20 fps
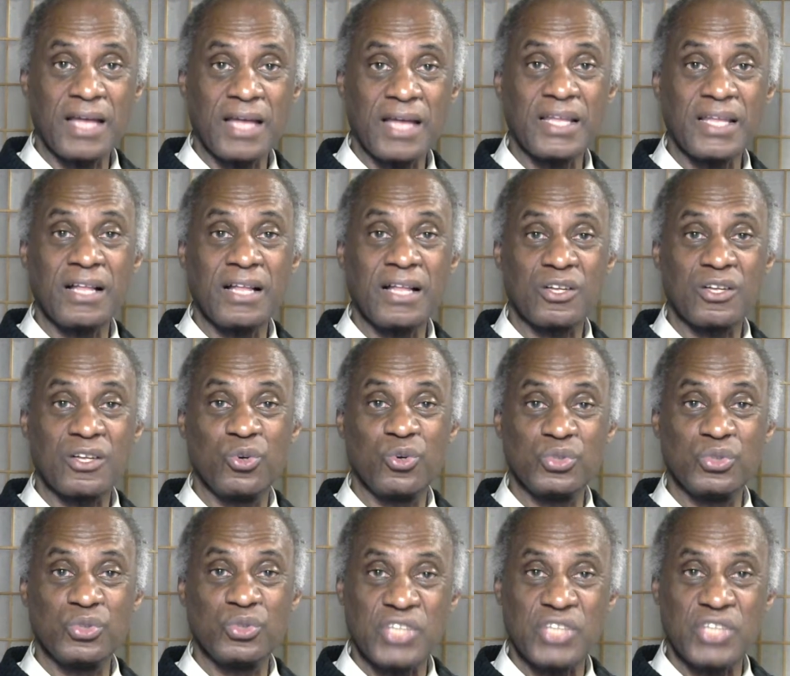LL
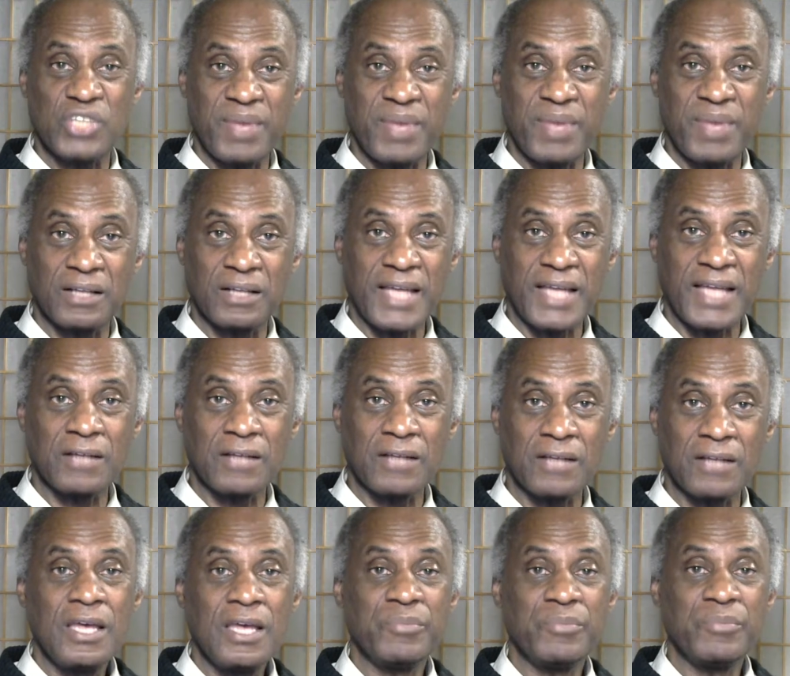Cool J bailed out
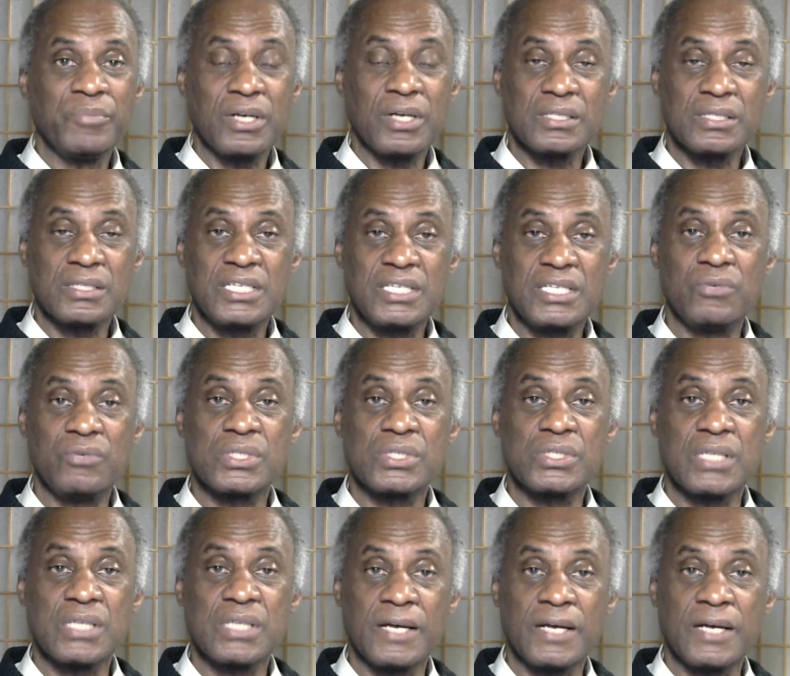because he was